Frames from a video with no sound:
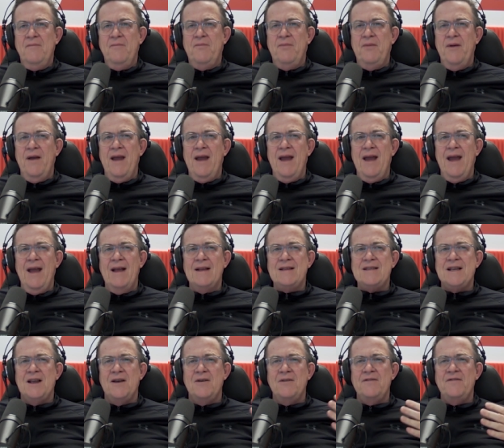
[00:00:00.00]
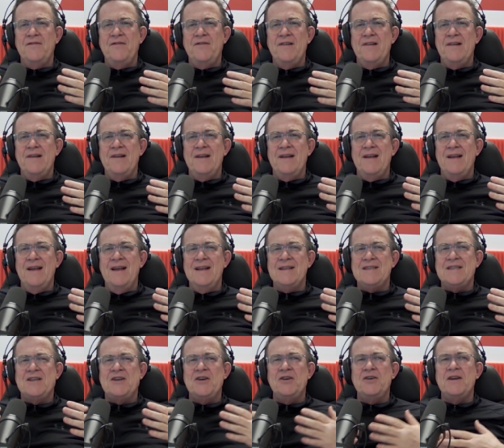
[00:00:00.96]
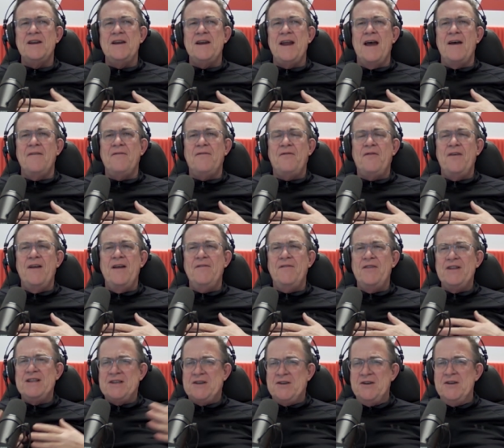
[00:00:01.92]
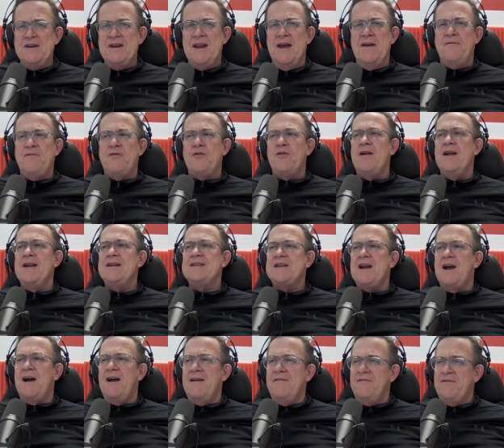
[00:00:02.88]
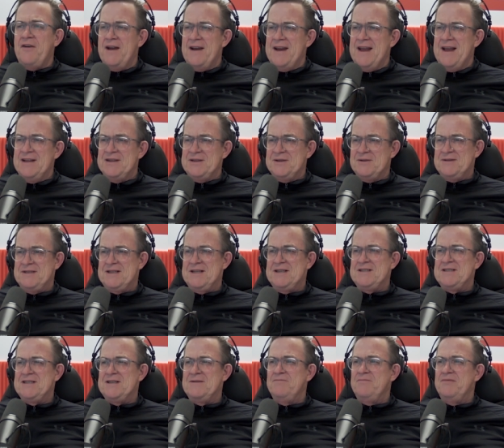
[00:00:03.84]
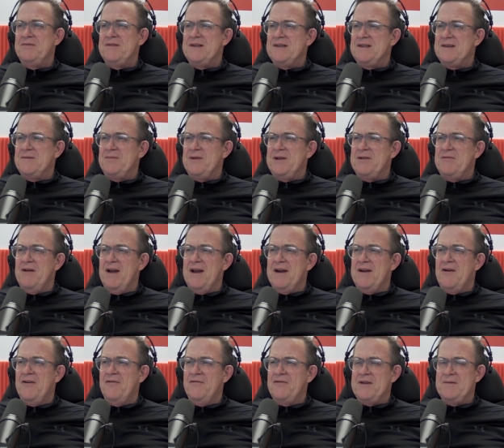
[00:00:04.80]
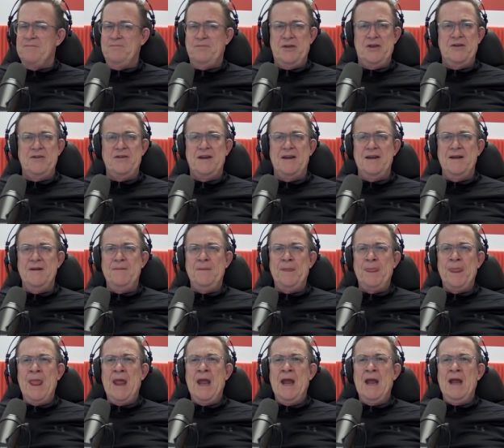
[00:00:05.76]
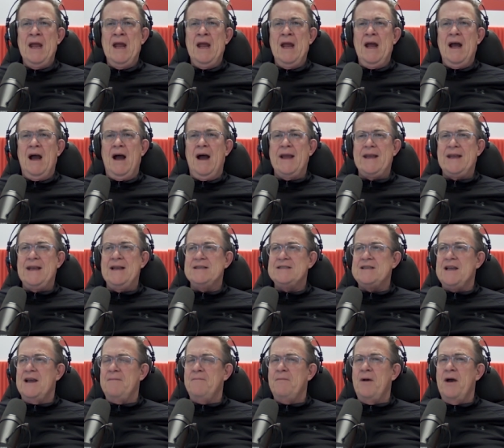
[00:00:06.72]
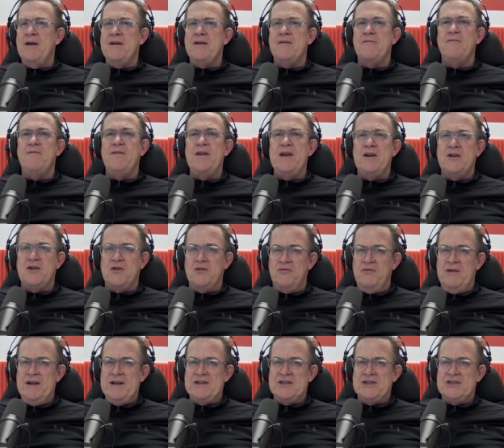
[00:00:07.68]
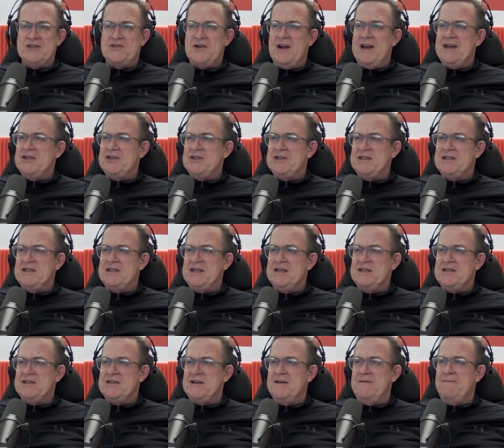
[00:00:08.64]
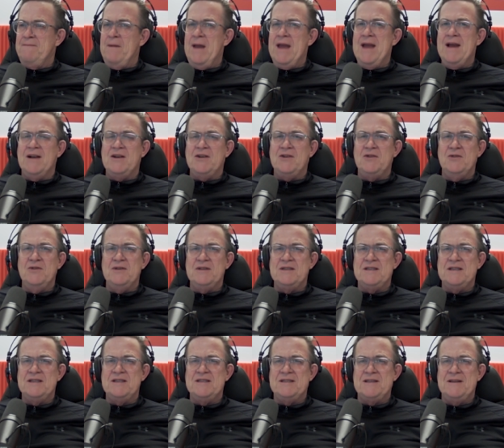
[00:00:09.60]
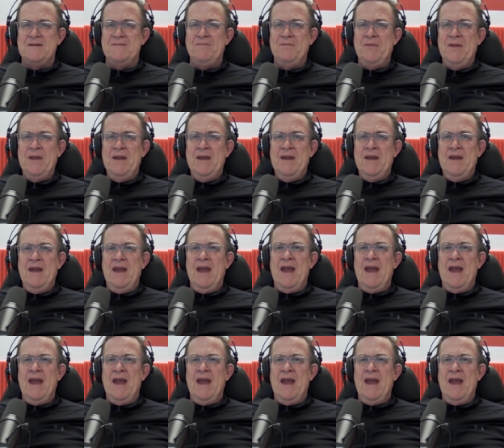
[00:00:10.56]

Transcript: So well, that's right. And it's good enough yeah. if it's good enough for our entire financial system to be run off computer. I guess our motor vehicle registration system, our court system,